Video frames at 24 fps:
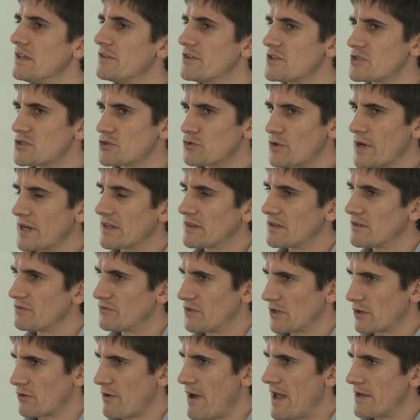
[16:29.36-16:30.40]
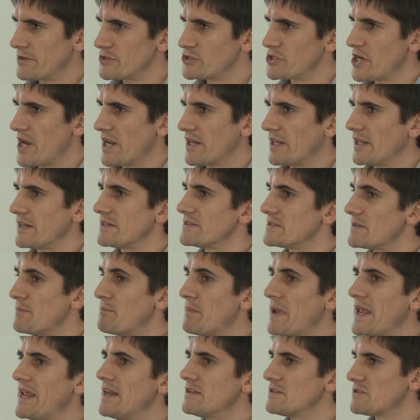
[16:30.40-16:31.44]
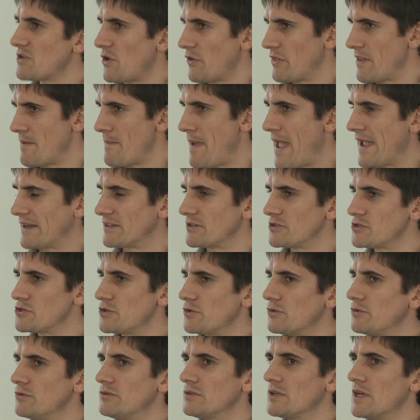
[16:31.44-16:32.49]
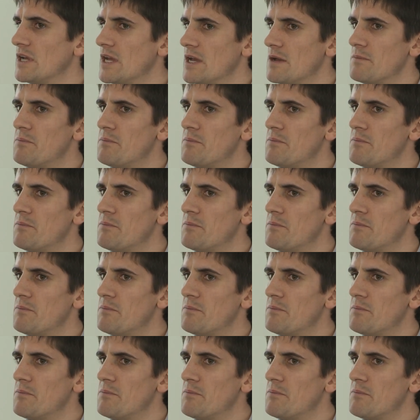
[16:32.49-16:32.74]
The strength of the ground shaking depends on the magnitude,